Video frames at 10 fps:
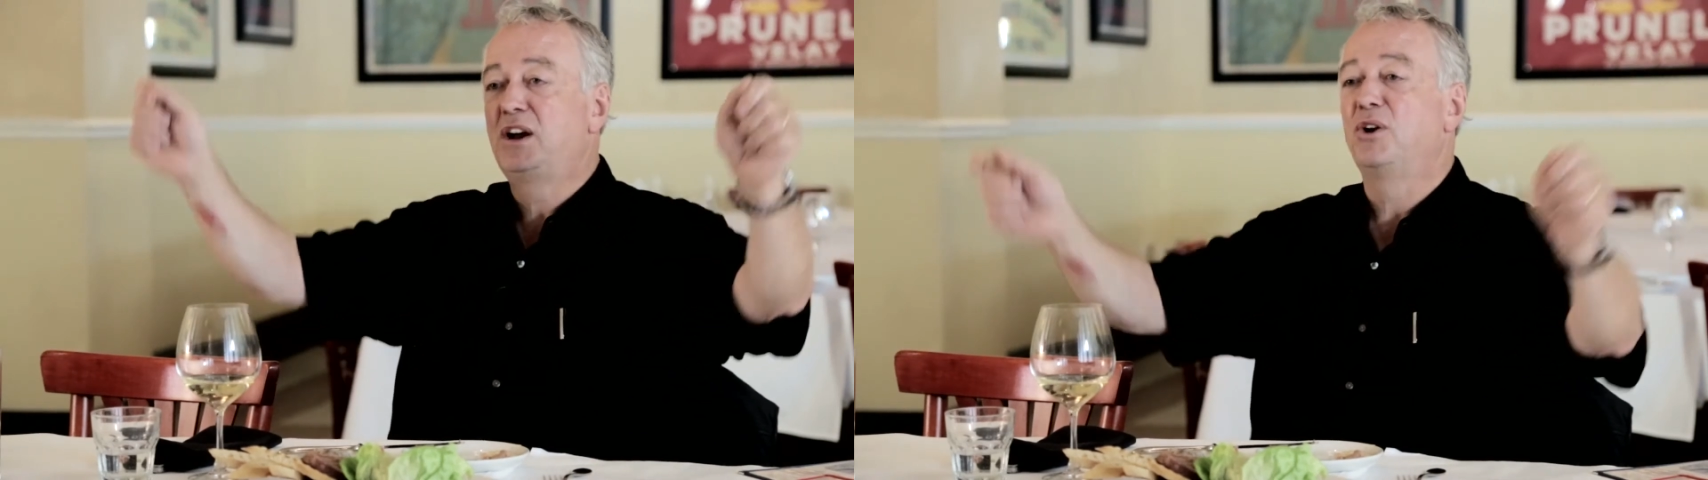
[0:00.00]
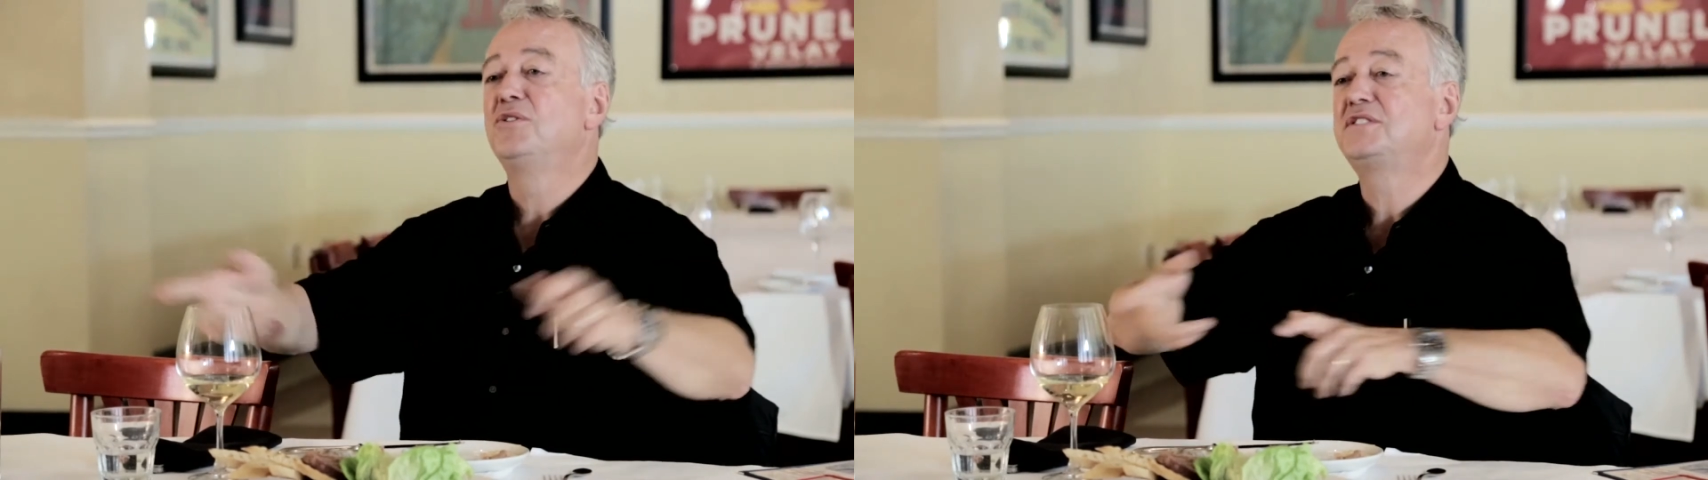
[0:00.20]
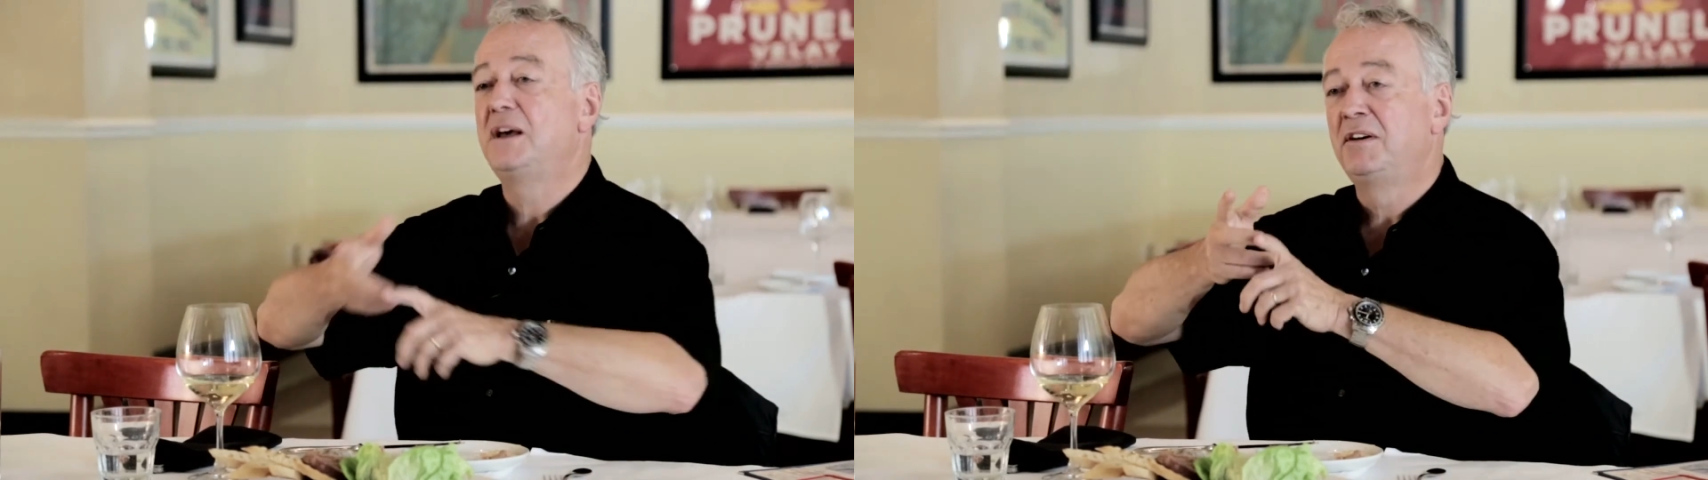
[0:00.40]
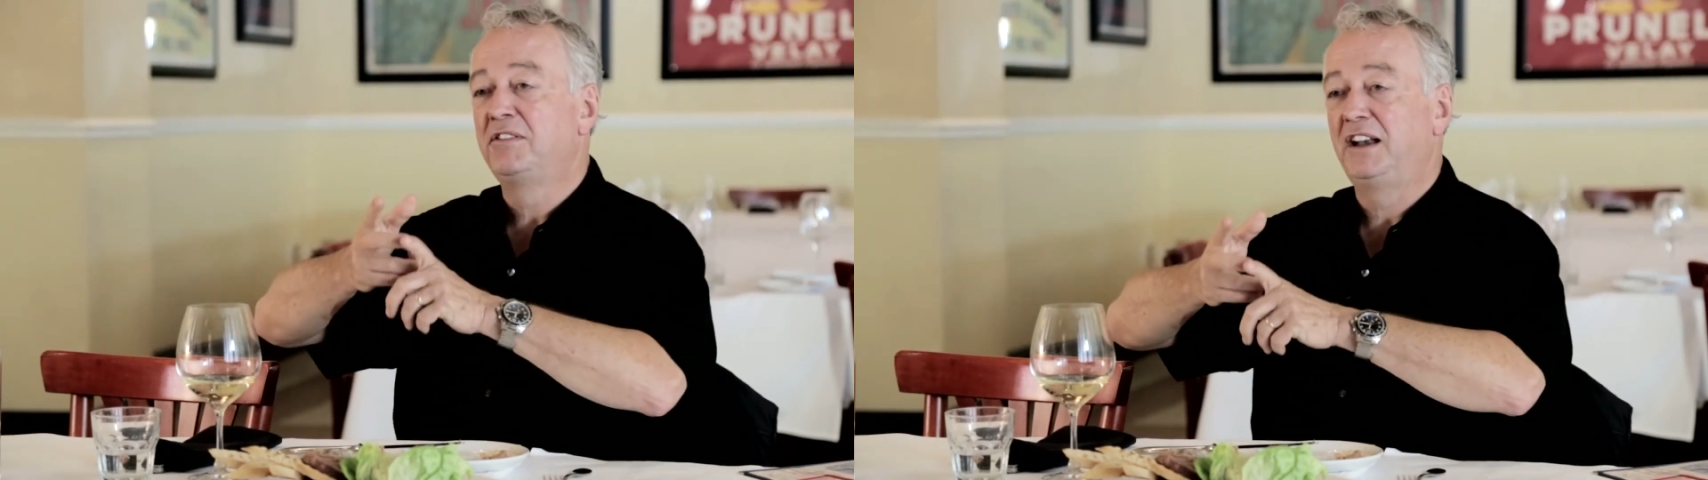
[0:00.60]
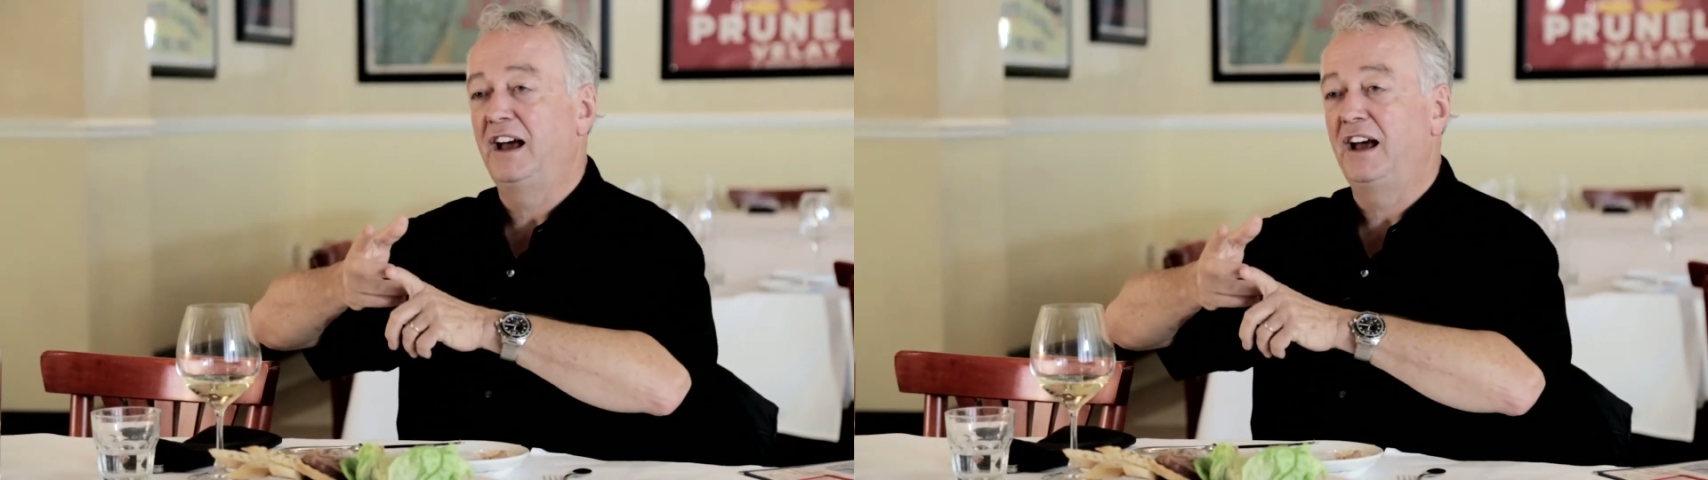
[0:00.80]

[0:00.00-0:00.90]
we close them every